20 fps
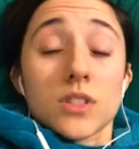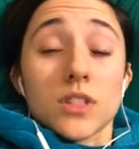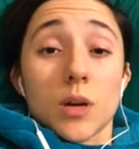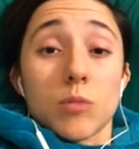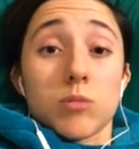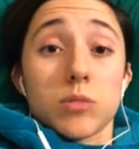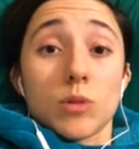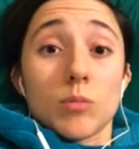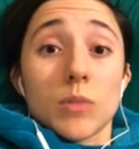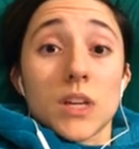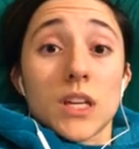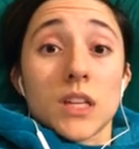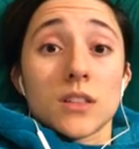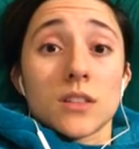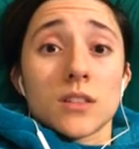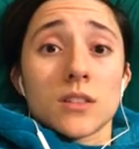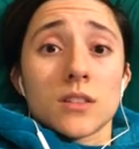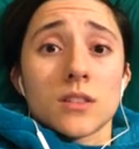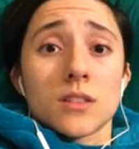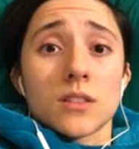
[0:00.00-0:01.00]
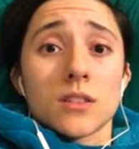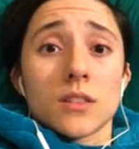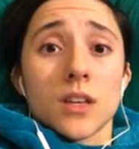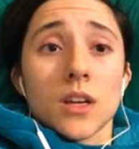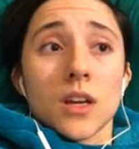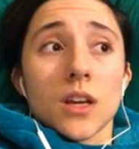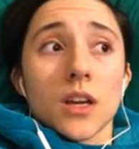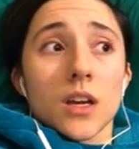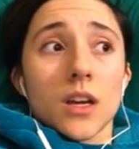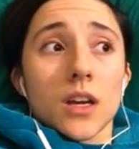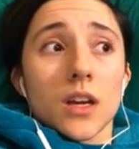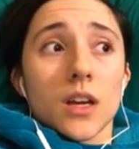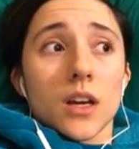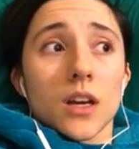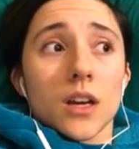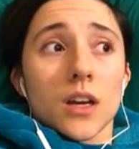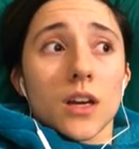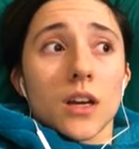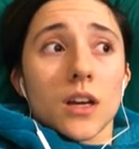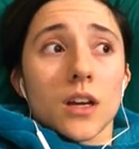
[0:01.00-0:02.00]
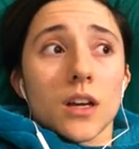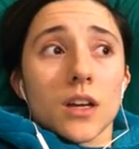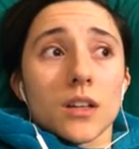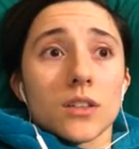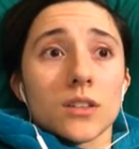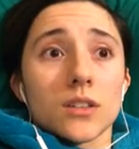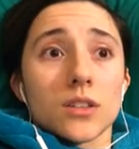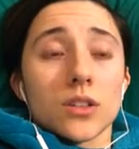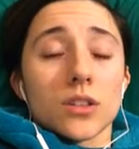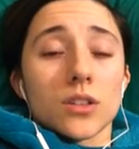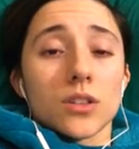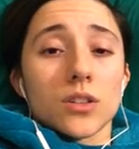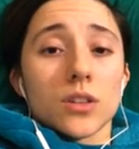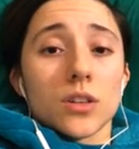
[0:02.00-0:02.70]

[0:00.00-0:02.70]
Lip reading: supplements and